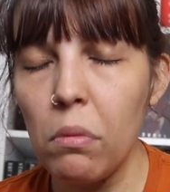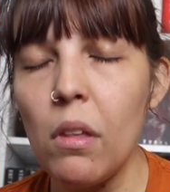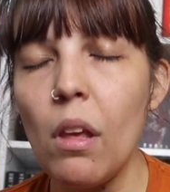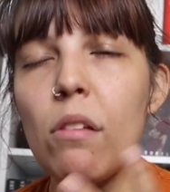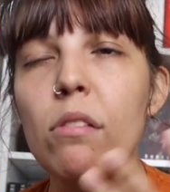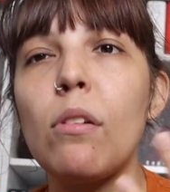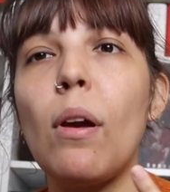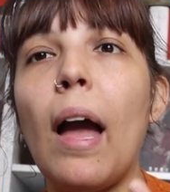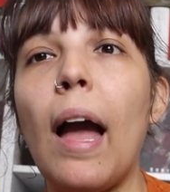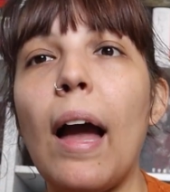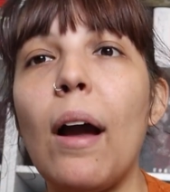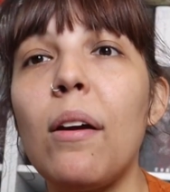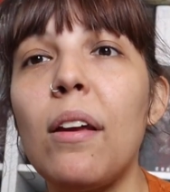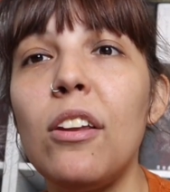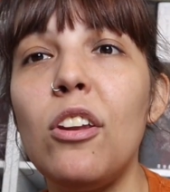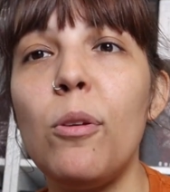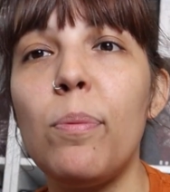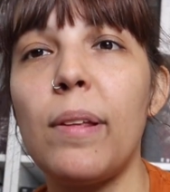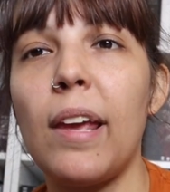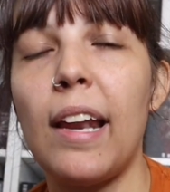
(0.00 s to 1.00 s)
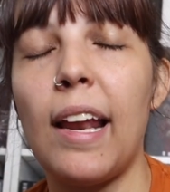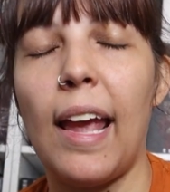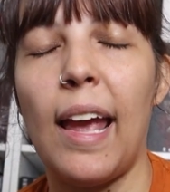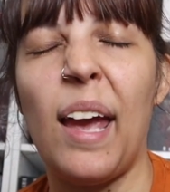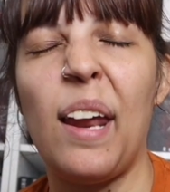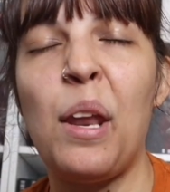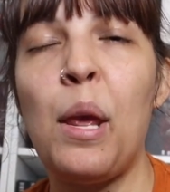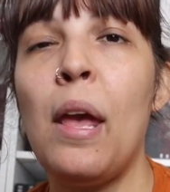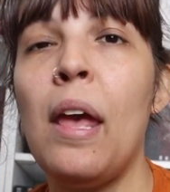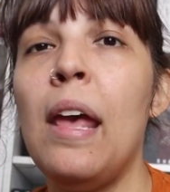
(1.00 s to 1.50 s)
So how can you plan
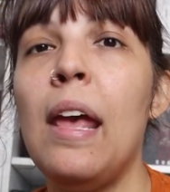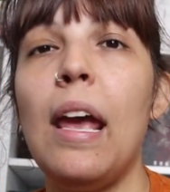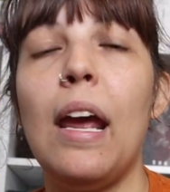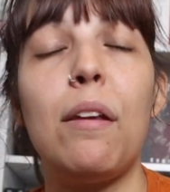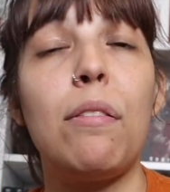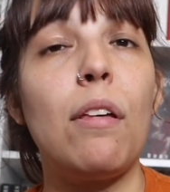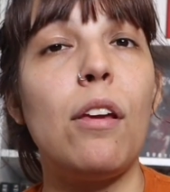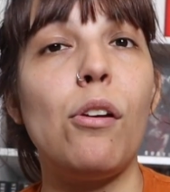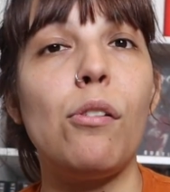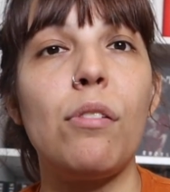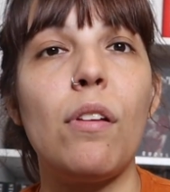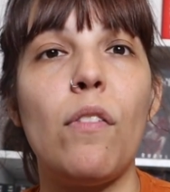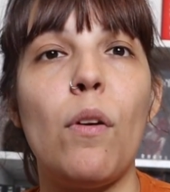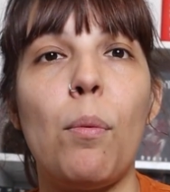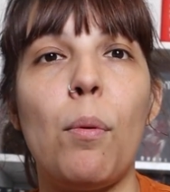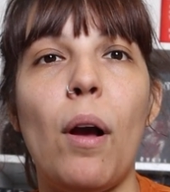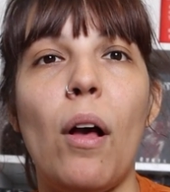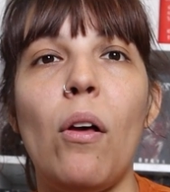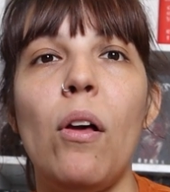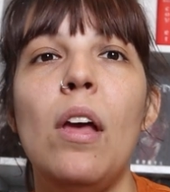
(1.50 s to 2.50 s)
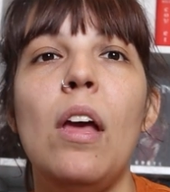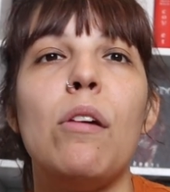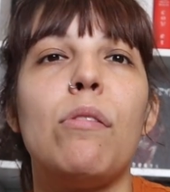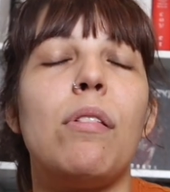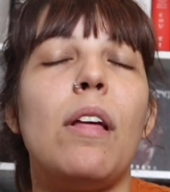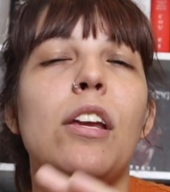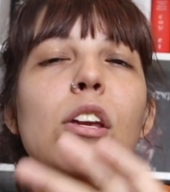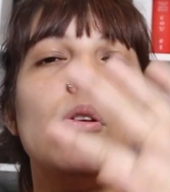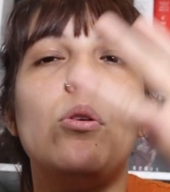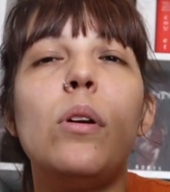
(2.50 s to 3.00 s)
ahead and set yourself up well
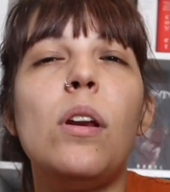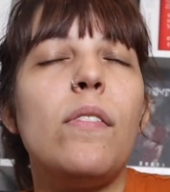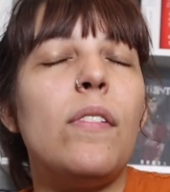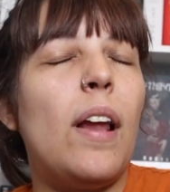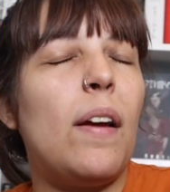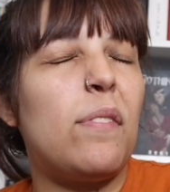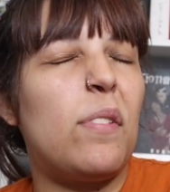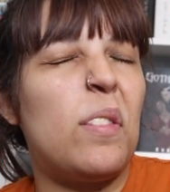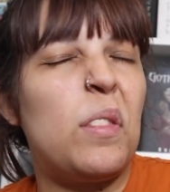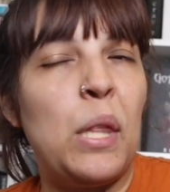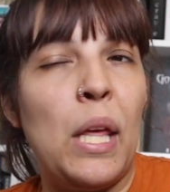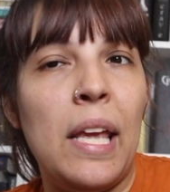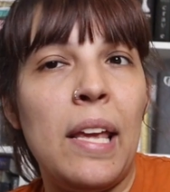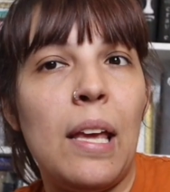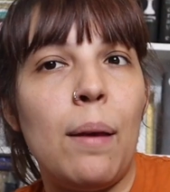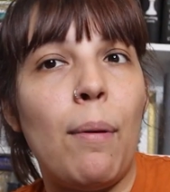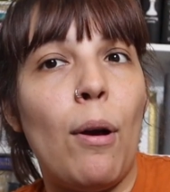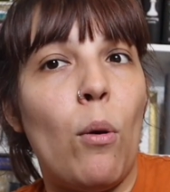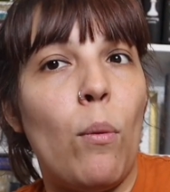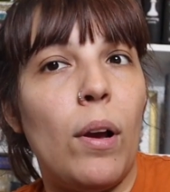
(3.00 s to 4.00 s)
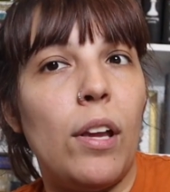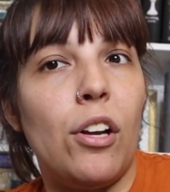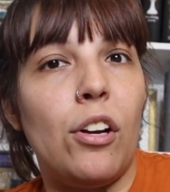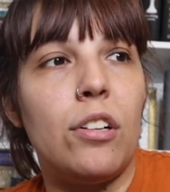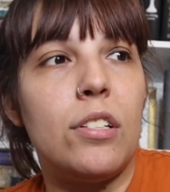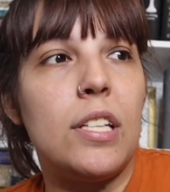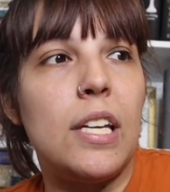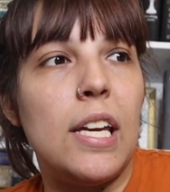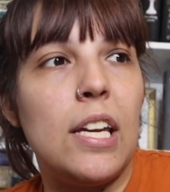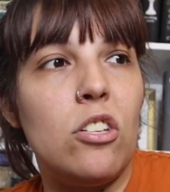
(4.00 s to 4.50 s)
so that you don't even have to think about what
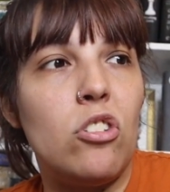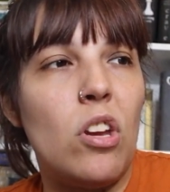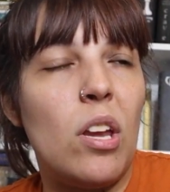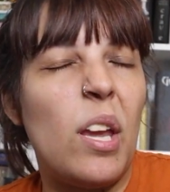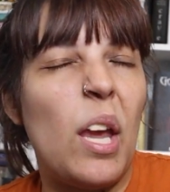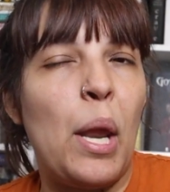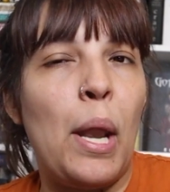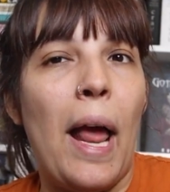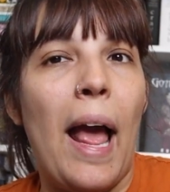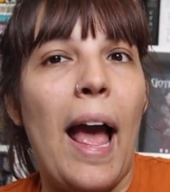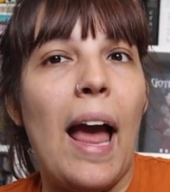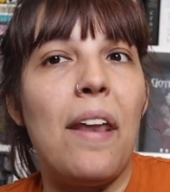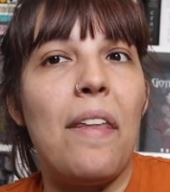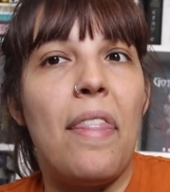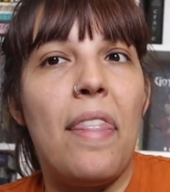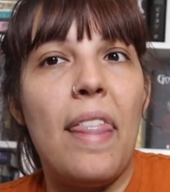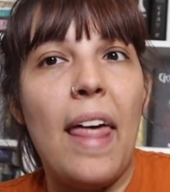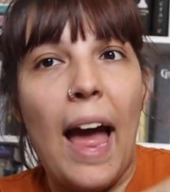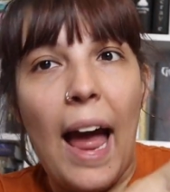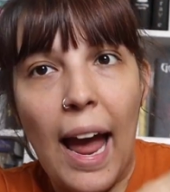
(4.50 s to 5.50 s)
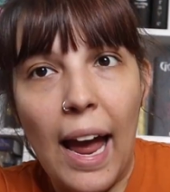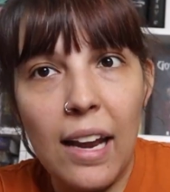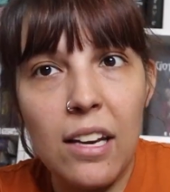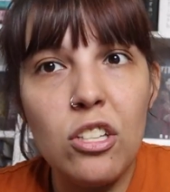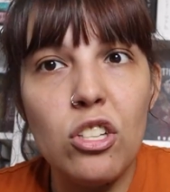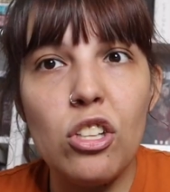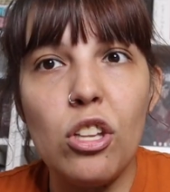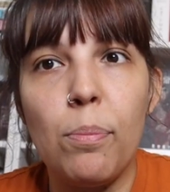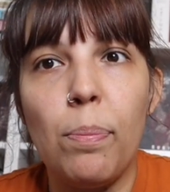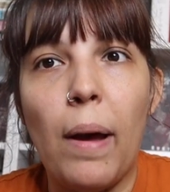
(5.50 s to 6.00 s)
you're teaching and add that
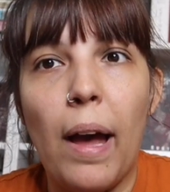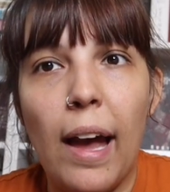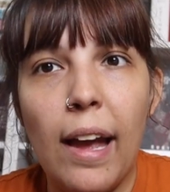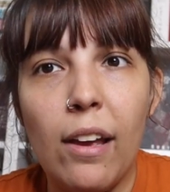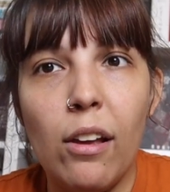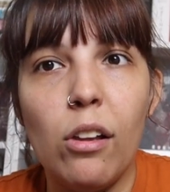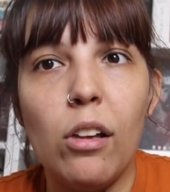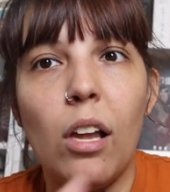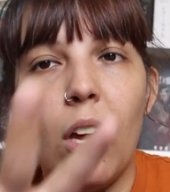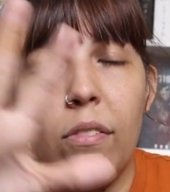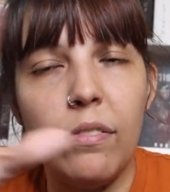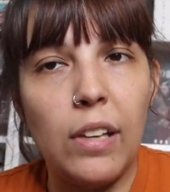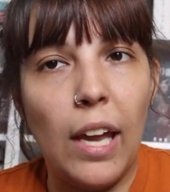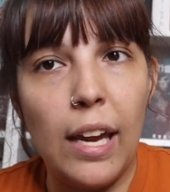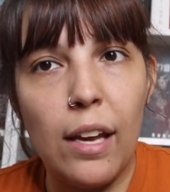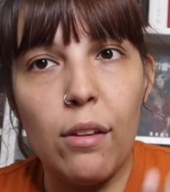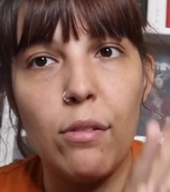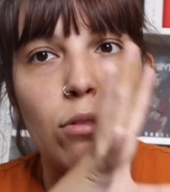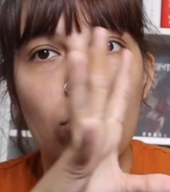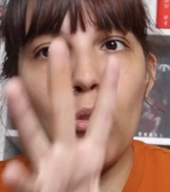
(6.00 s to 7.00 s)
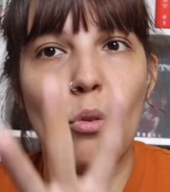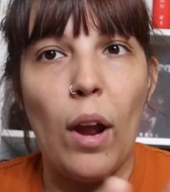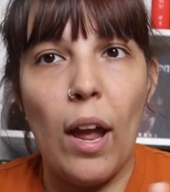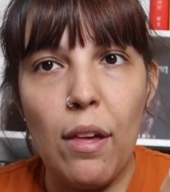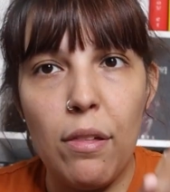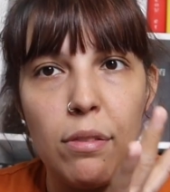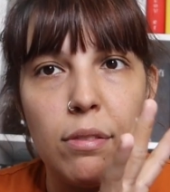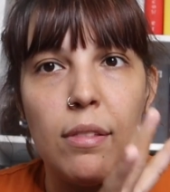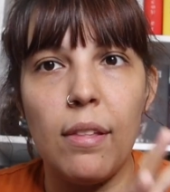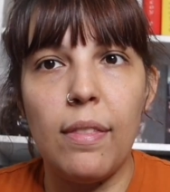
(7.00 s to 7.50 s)
to the pile of like
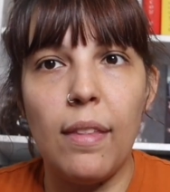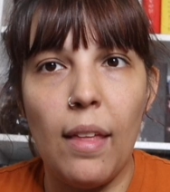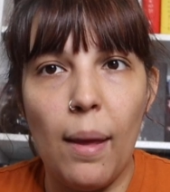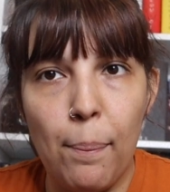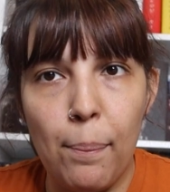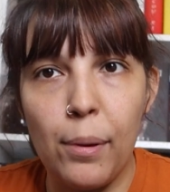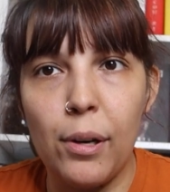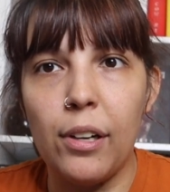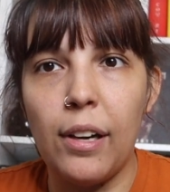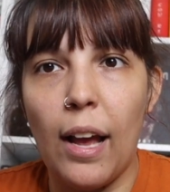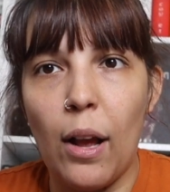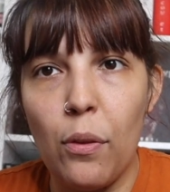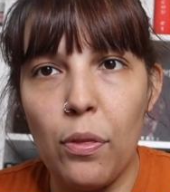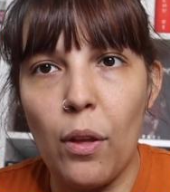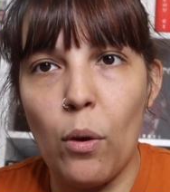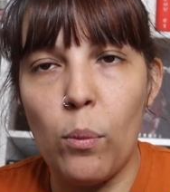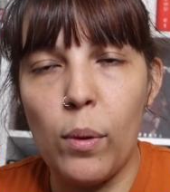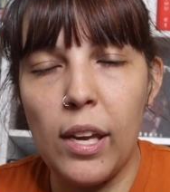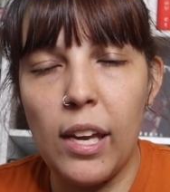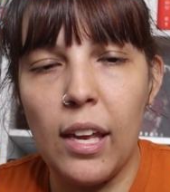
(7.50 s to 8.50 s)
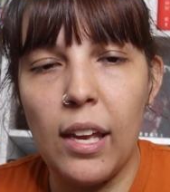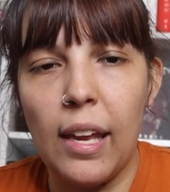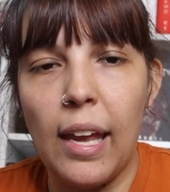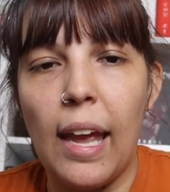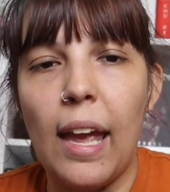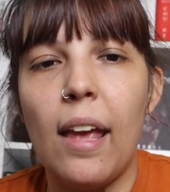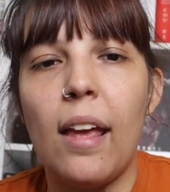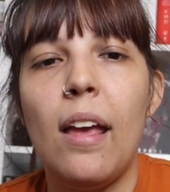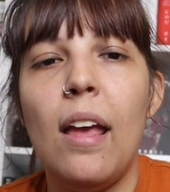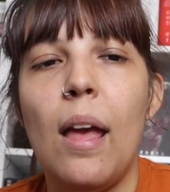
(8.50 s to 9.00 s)
stress, that burnout that we can
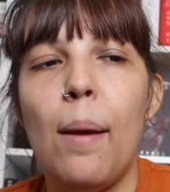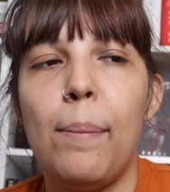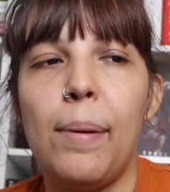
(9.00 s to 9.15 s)
get?